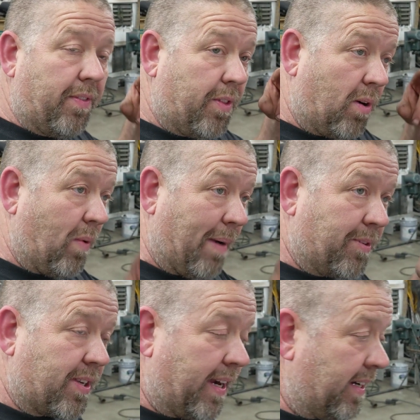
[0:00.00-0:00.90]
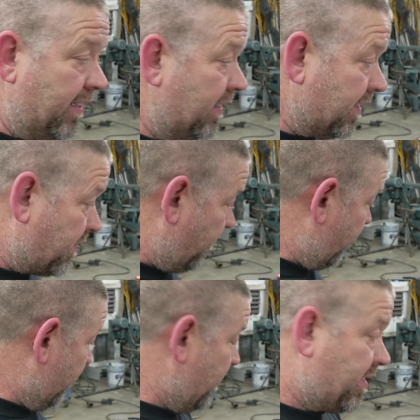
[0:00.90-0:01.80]
their website is
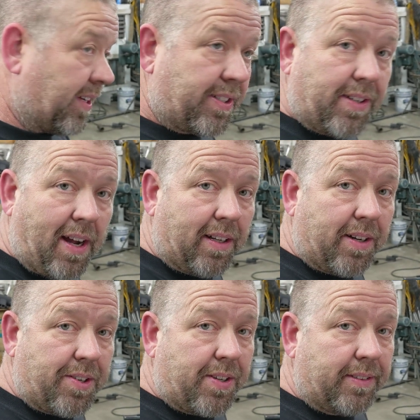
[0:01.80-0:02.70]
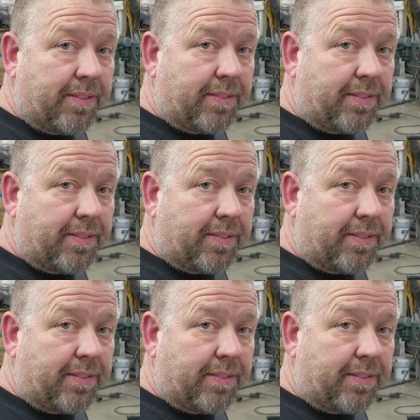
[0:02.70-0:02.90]
$56.